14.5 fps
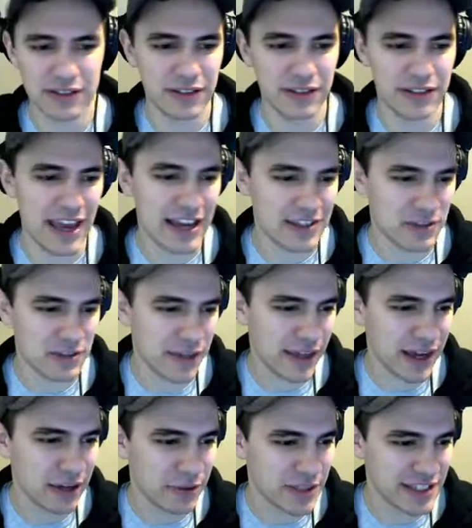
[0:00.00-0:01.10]
Yeah, so I
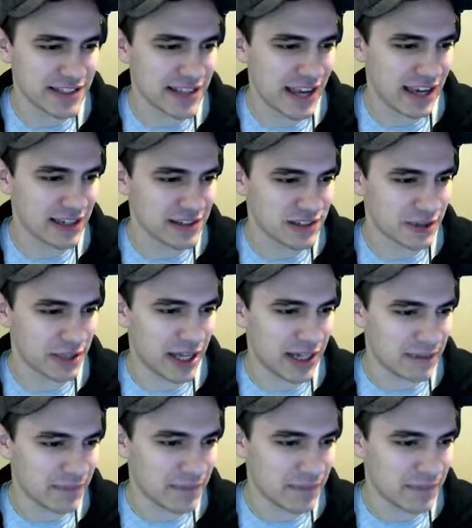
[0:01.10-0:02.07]
think I know what he's saying. So like